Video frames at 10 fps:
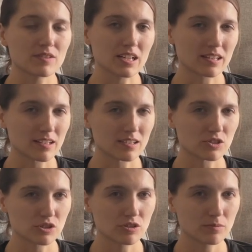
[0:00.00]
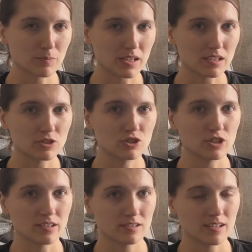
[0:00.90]
than I think it should be
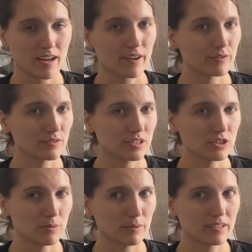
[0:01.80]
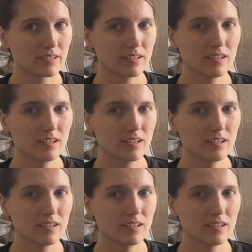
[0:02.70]
just to have free shipping.